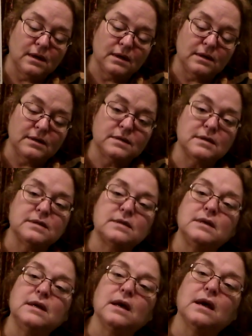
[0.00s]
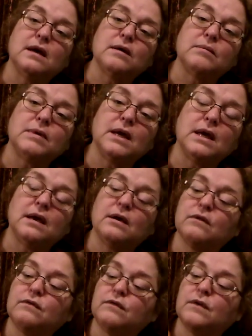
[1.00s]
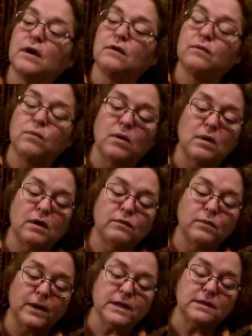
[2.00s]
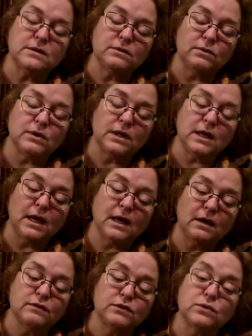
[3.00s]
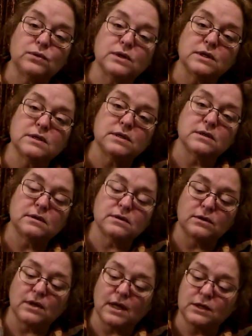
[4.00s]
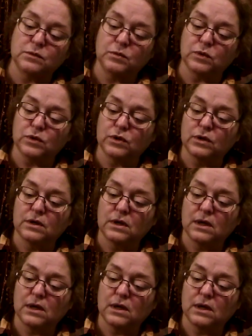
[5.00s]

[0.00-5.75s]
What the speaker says: This is the King of Wands or the King of Swords. So that's Mueller.